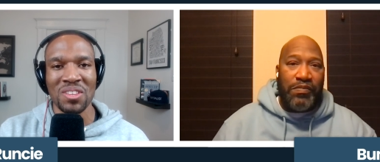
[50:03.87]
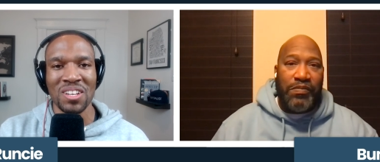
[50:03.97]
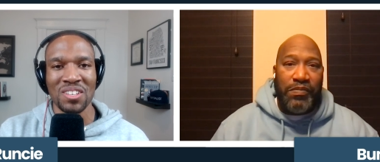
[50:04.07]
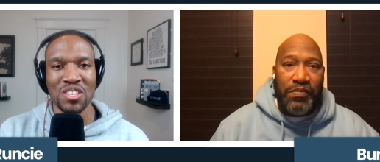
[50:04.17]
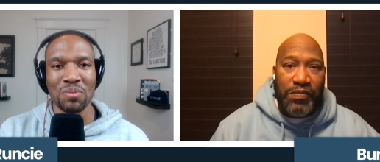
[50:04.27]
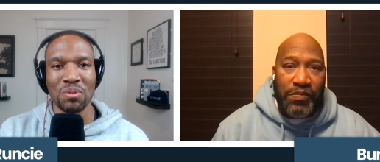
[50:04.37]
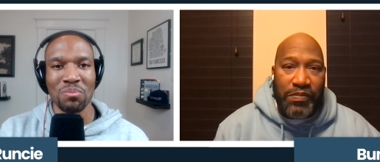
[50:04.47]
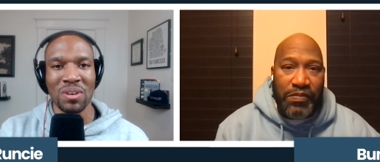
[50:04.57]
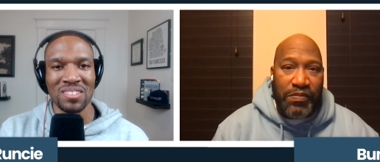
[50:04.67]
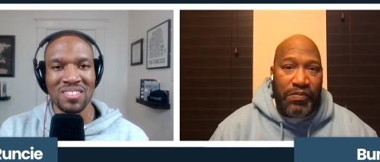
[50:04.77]
Speaker 1: in the next couple
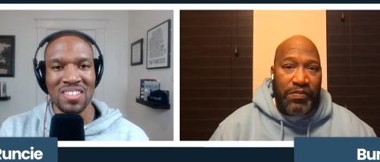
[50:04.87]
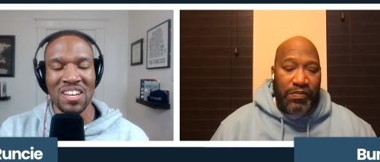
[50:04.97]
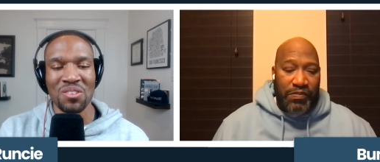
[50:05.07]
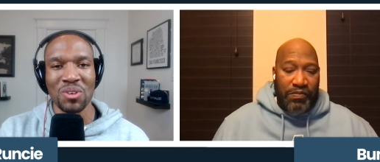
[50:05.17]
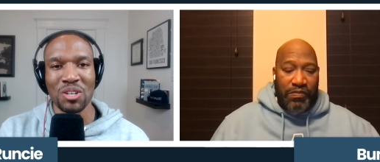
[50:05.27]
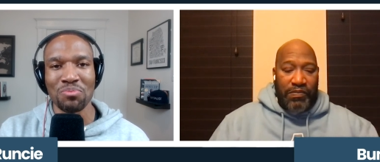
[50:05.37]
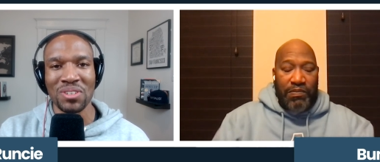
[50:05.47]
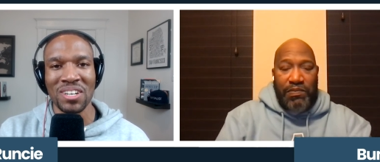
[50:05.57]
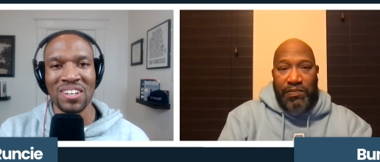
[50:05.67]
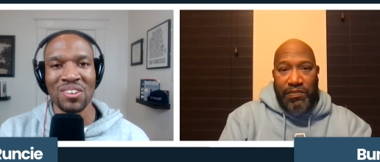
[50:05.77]
months that you want to
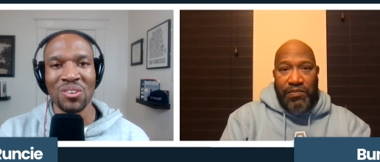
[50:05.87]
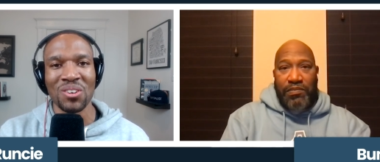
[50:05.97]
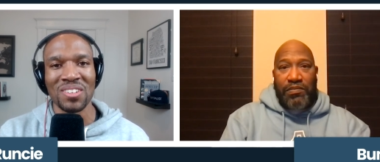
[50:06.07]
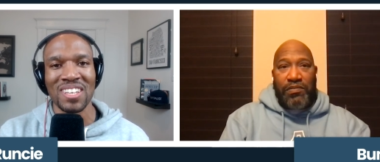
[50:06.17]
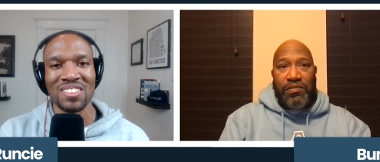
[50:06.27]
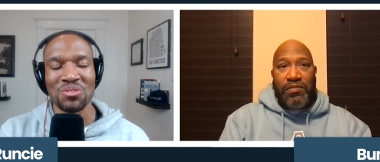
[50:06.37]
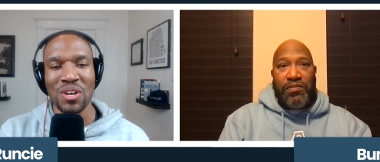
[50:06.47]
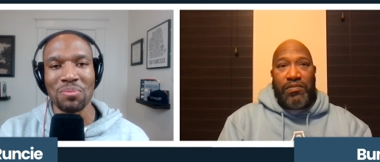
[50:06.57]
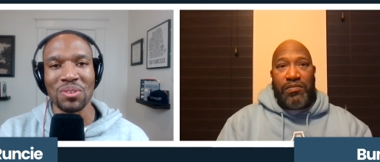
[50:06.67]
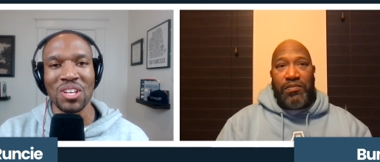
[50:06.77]
plug or let the
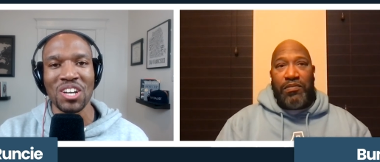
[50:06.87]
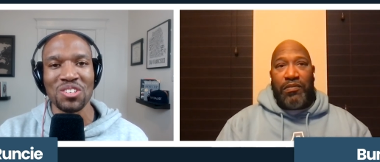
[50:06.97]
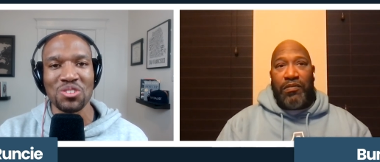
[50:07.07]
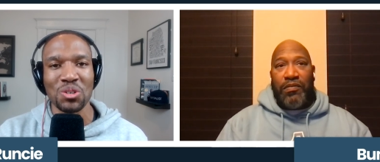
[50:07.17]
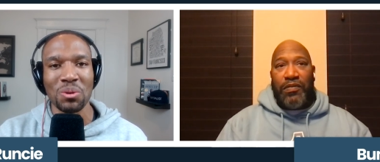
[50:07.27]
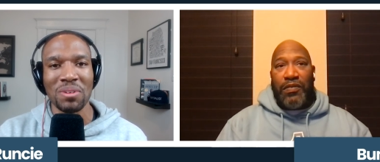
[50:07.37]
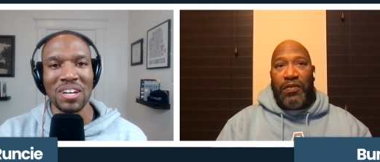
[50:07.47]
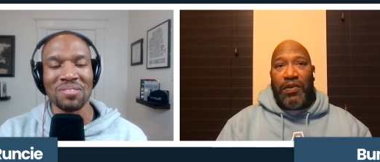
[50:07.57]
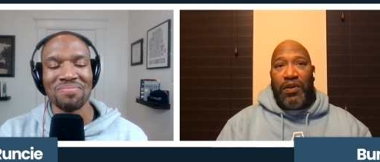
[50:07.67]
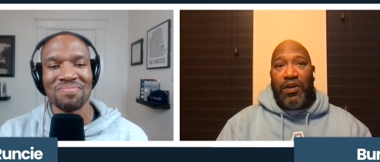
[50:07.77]
Trapital audience know
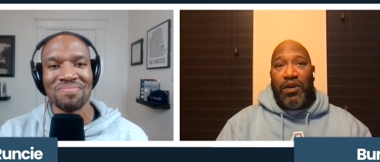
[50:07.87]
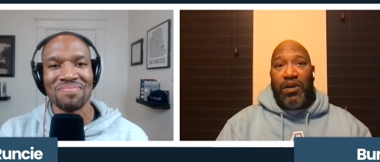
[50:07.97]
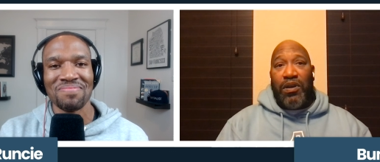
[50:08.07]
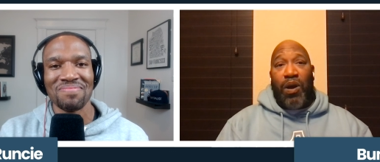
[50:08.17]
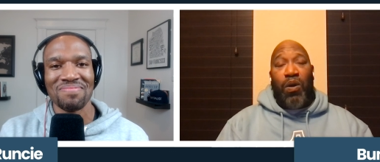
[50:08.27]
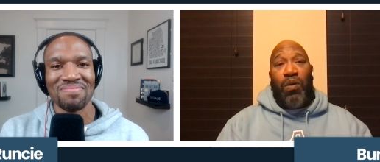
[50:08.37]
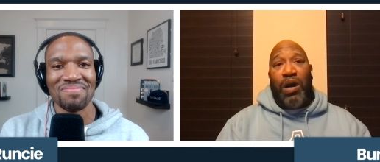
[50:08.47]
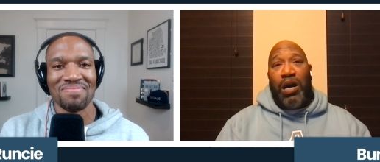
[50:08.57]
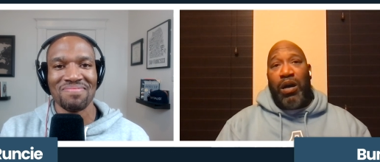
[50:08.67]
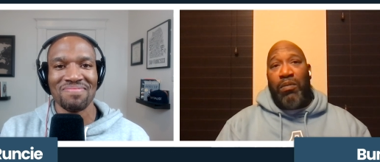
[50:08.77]
about?
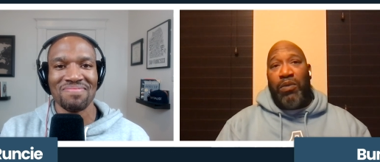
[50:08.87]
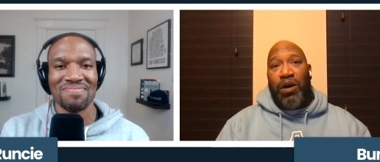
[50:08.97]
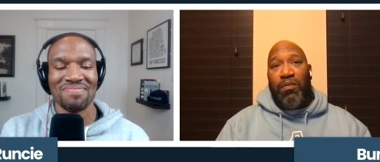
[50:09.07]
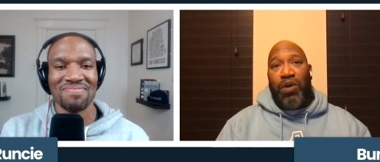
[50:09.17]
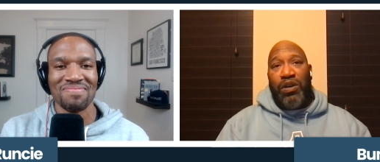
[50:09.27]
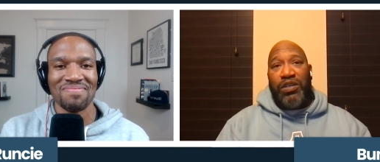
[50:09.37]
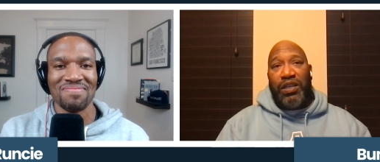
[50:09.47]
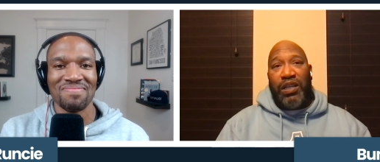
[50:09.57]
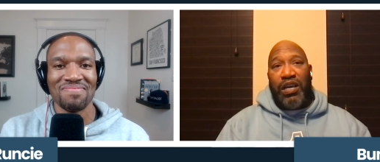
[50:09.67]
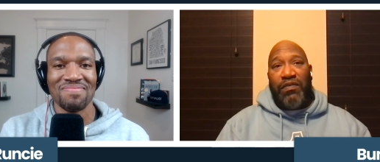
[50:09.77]
Oh, on
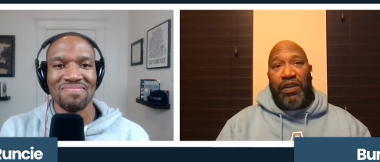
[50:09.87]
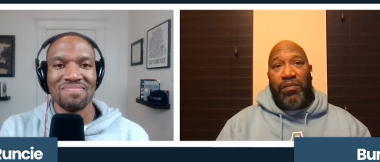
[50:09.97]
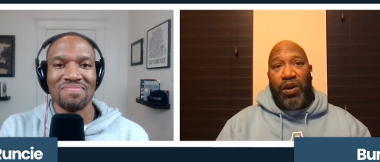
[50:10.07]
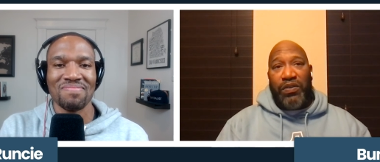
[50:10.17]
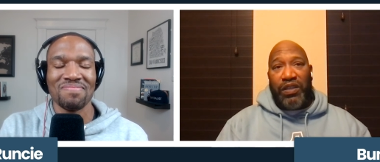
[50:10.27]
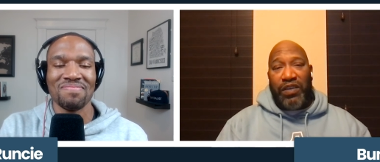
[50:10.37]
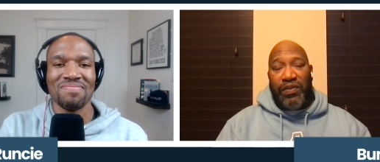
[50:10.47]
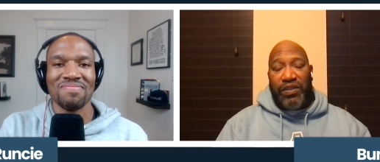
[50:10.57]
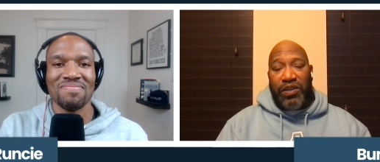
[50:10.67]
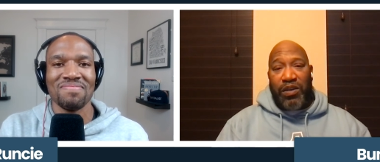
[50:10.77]
March
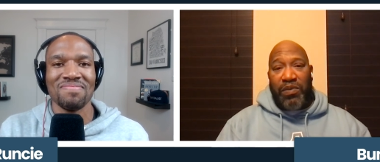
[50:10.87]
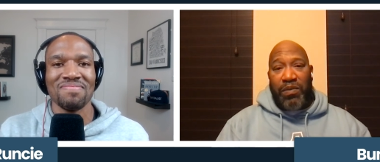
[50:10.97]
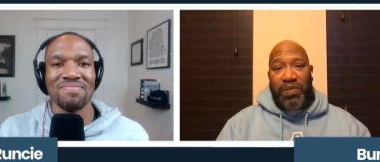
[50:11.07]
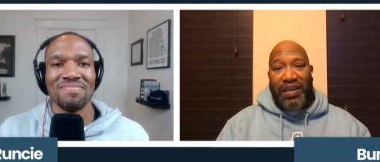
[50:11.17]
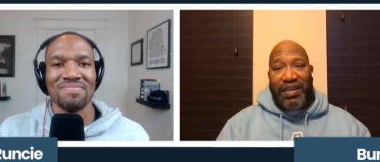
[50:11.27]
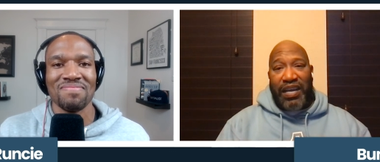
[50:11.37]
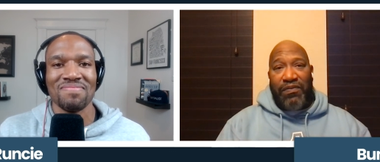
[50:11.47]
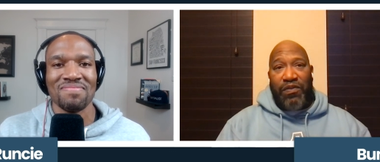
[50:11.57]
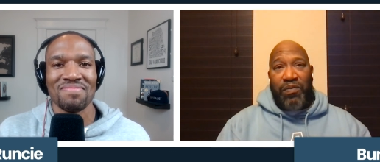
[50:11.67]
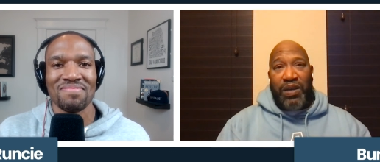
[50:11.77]
Speaker 2: 11th is going to be a big
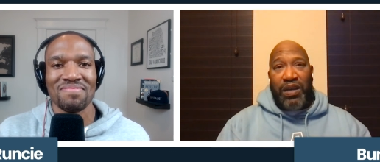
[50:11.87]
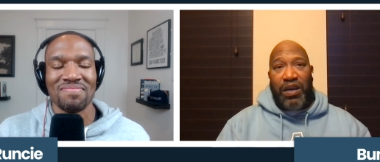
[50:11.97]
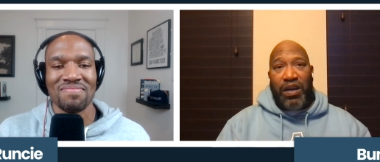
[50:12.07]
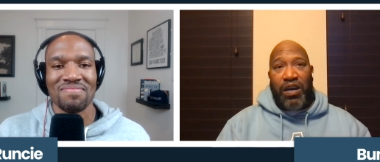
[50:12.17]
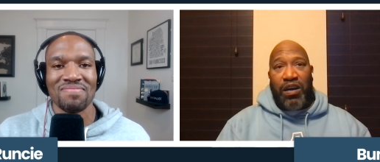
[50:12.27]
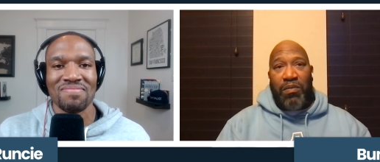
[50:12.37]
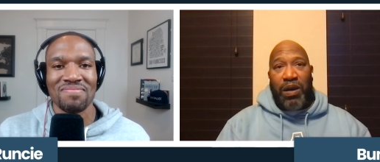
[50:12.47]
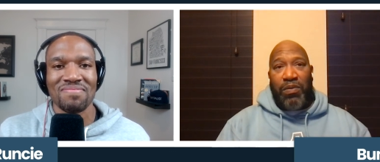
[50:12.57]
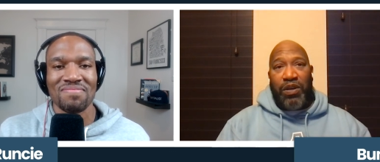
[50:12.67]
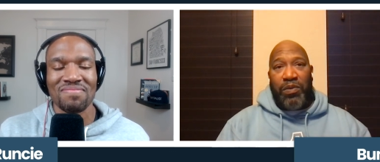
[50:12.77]
day for me.
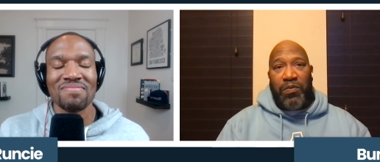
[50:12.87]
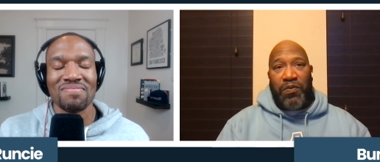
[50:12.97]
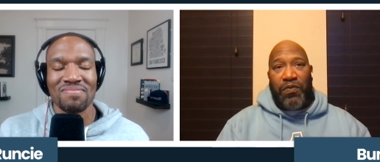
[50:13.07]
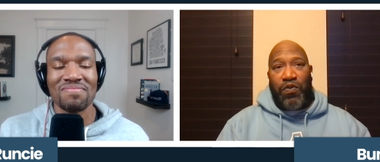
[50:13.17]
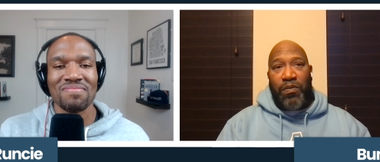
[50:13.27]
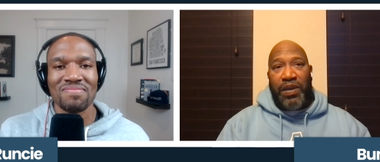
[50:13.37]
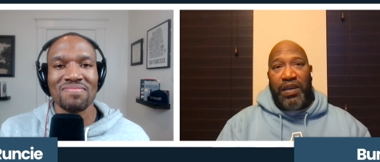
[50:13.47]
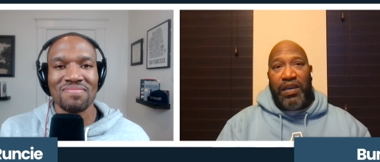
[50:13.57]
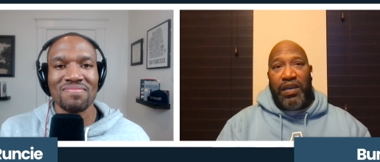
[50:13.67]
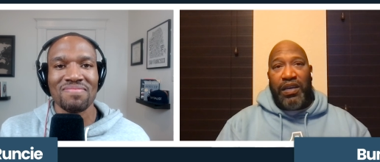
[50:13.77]
I'm going to be
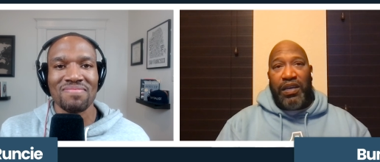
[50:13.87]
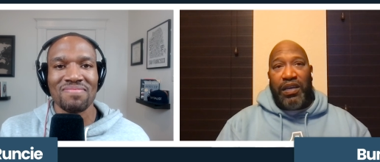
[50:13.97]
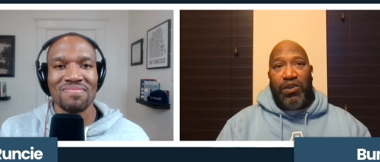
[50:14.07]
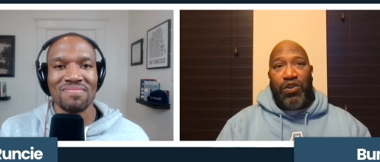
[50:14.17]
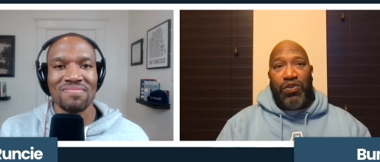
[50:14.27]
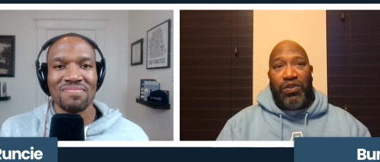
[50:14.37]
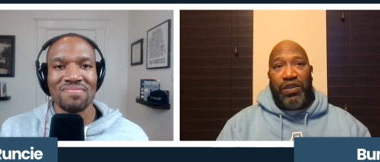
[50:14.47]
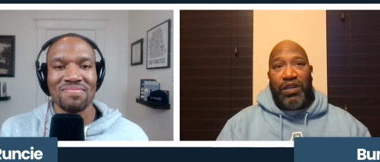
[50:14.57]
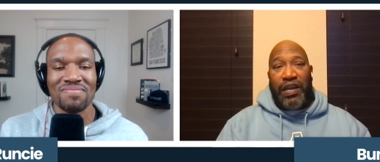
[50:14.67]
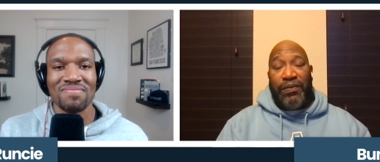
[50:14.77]
performing in
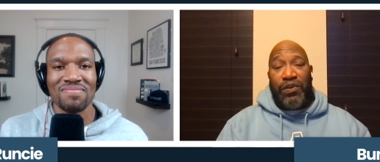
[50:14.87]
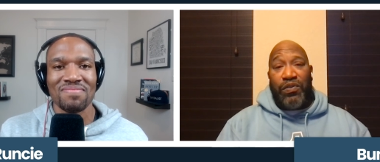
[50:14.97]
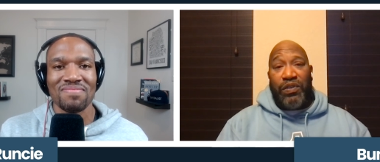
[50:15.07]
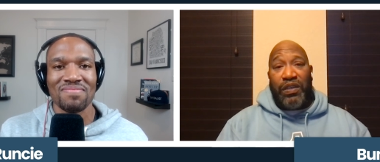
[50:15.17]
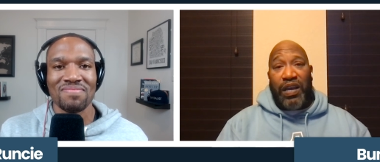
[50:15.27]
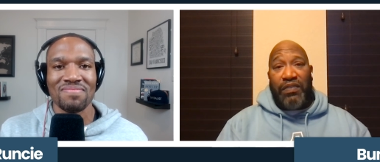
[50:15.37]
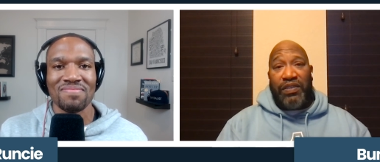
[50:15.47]
Houston at the Houston